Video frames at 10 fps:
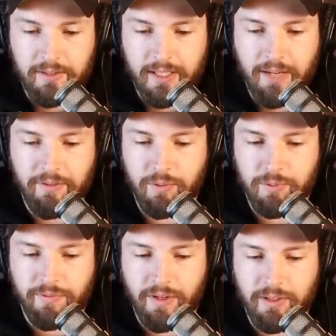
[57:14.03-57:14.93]
Sounds like
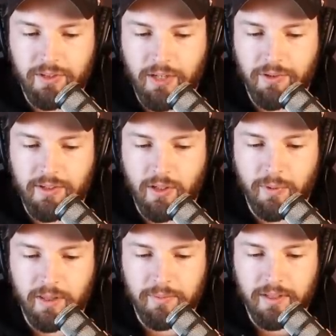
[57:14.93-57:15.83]
everyone was very generous,
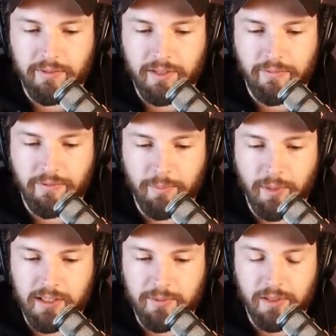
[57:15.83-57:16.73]
opening themselves up for the
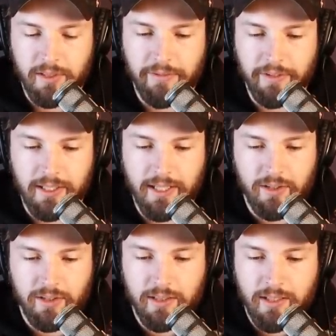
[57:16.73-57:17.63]
possibility of a
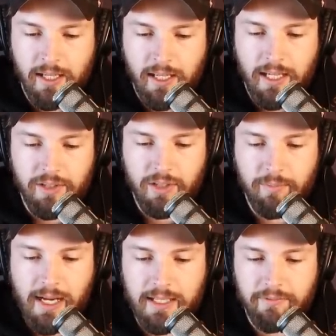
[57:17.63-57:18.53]
connection, and
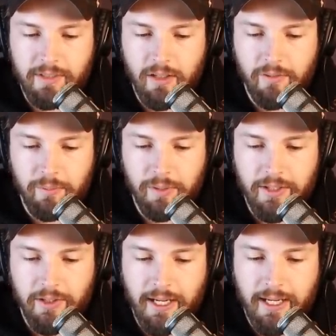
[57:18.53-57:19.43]
she massively
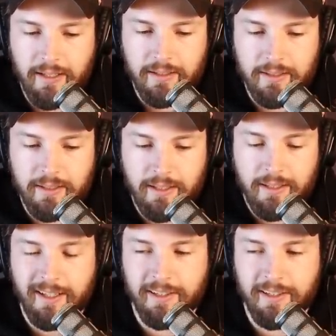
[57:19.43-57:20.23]
overplayed her hand.